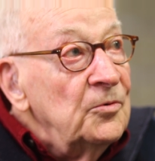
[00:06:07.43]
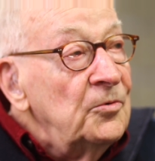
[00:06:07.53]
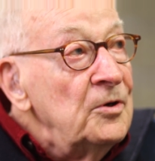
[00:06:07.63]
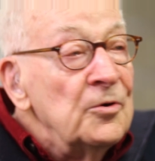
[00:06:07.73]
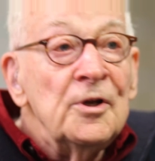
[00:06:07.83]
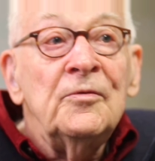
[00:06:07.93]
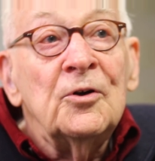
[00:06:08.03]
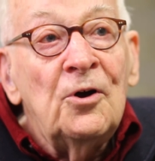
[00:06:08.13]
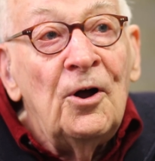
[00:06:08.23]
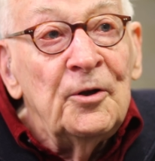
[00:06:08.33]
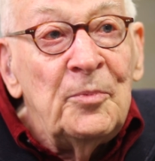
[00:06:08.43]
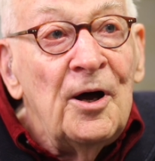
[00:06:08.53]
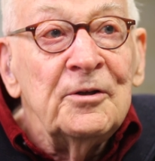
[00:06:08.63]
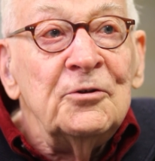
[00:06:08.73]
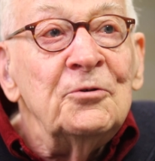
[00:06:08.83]
We were never called
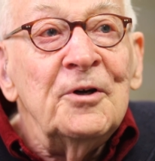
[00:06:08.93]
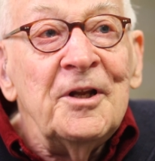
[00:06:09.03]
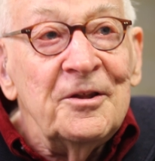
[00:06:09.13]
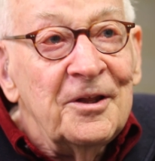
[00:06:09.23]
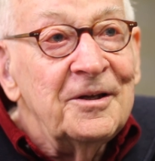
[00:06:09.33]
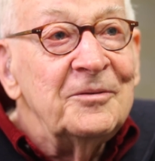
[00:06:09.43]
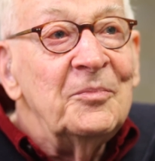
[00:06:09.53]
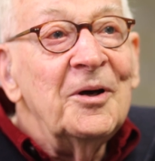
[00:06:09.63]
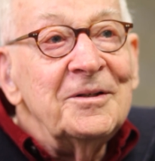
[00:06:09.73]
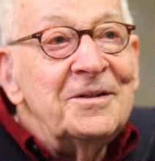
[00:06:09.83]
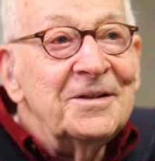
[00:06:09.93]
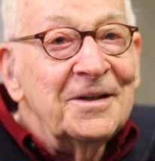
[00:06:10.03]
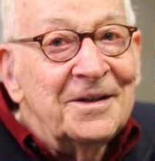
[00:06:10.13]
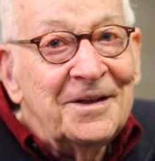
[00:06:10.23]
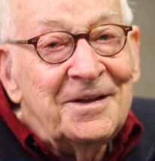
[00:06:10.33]
upon to do anything, but
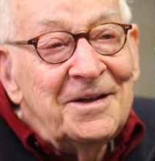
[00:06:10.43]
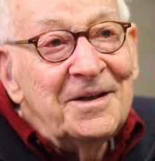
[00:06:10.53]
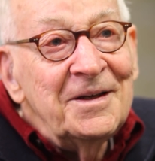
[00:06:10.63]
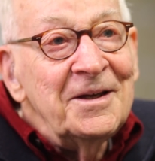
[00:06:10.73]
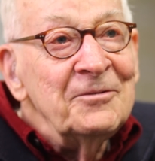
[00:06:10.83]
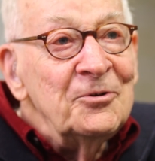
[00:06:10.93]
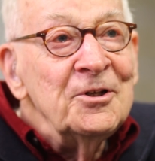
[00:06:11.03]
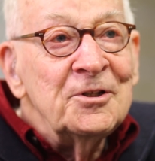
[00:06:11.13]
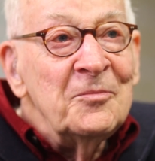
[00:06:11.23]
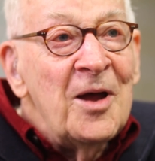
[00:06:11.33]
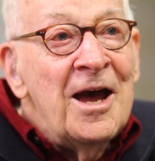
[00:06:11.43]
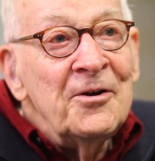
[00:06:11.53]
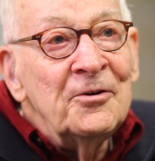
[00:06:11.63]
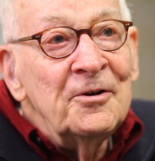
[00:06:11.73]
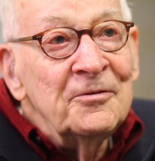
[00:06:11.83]
it was a
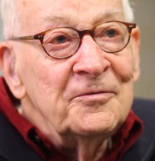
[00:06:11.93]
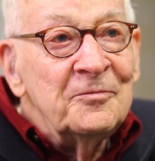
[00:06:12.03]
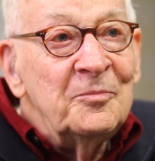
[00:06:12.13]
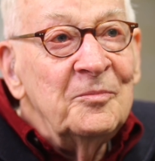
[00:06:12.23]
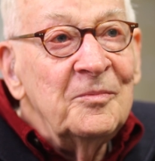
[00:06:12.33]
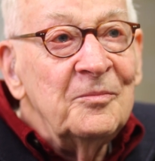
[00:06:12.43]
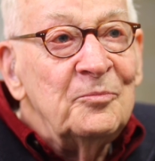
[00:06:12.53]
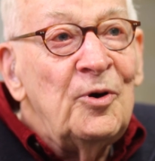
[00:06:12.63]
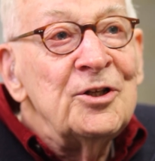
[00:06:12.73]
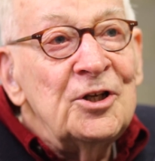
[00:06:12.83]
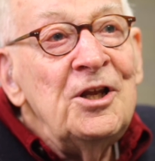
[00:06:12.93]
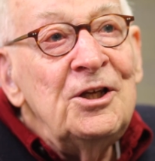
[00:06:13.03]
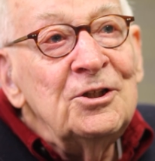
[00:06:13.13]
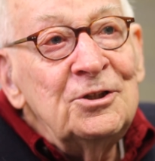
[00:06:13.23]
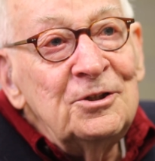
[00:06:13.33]
matter of
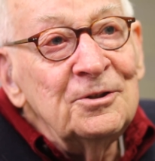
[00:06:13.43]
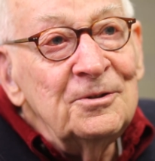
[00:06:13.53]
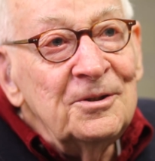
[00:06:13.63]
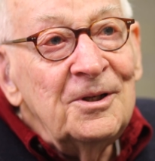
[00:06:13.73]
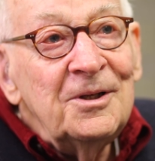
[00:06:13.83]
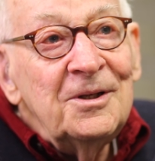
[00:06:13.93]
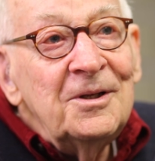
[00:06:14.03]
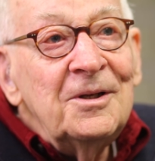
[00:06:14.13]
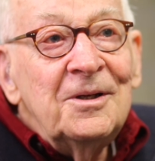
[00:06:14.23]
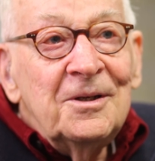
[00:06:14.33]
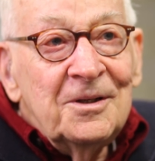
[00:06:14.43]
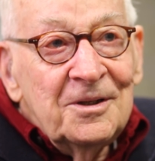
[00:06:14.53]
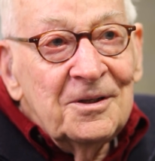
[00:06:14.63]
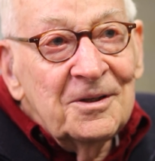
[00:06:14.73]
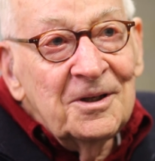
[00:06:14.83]
prestige to
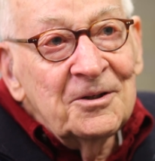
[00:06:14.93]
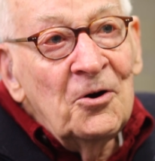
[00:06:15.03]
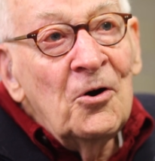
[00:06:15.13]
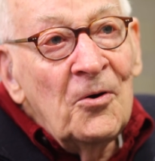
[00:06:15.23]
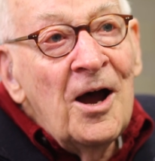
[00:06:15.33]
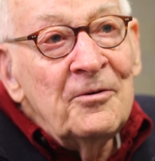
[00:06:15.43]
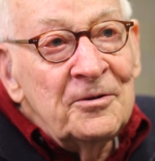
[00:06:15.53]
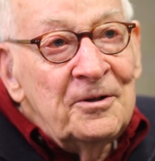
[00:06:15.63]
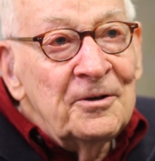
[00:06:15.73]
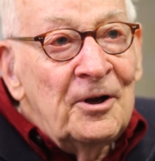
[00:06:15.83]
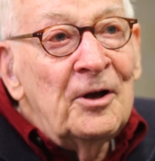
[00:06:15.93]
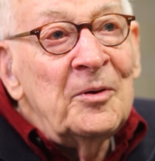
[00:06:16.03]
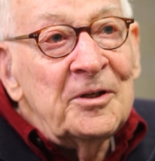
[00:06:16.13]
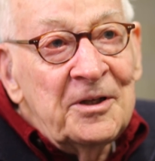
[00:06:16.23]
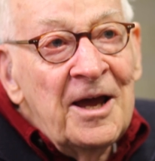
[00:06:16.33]
go around with your
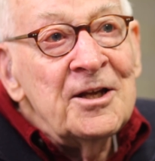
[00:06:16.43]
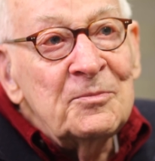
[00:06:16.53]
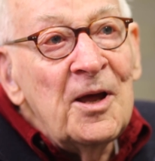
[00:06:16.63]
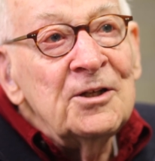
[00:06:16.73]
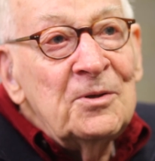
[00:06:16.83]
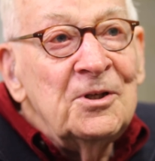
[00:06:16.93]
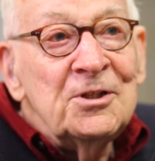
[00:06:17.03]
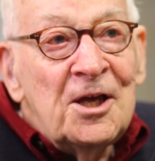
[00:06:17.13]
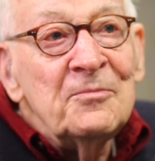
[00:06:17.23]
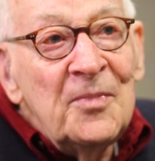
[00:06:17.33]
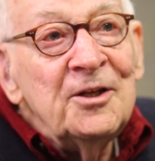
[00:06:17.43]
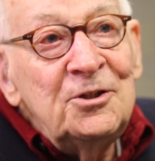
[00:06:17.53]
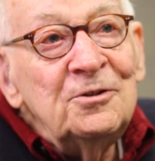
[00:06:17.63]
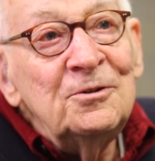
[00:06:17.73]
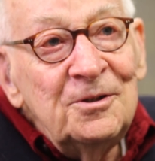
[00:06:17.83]
helmet and gas mask, because that
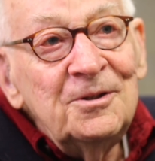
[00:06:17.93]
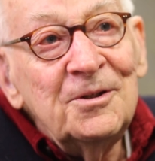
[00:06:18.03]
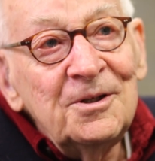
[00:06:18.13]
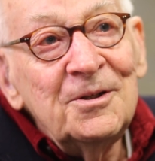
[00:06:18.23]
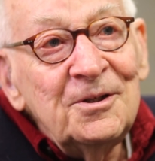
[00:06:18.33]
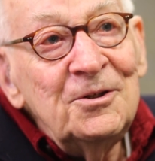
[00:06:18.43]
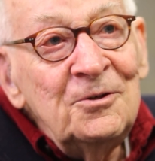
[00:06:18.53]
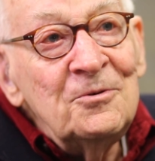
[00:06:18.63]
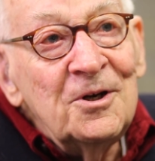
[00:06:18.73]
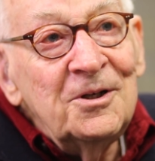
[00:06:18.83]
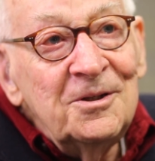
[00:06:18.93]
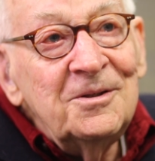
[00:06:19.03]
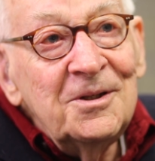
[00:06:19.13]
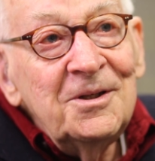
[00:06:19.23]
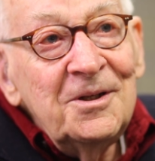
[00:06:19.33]
meant you were
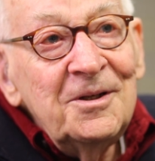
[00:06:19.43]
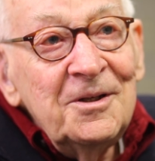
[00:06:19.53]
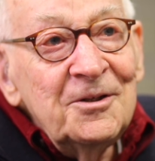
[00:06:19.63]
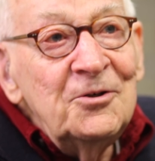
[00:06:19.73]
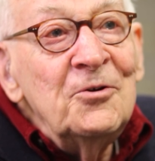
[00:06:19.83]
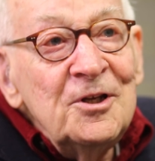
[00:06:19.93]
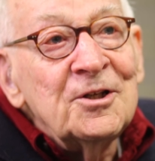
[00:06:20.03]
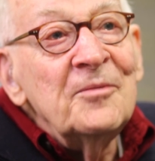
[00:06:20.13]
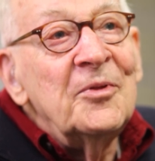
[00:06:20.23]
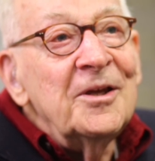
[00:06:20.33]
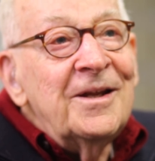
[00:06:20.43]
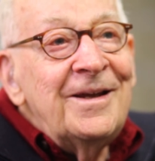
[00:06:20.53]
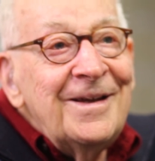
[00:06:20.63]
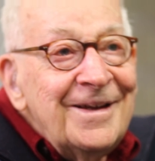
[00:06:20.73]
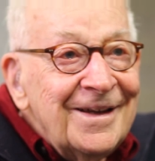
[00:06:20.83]
doing something.
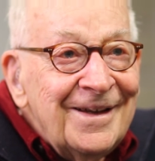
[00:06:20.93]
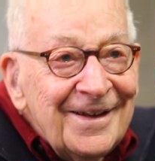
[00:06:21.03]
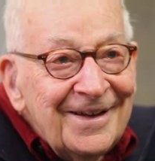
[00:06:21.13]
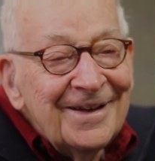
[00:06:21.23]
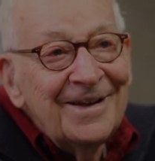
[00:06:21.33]
Mm-hmm.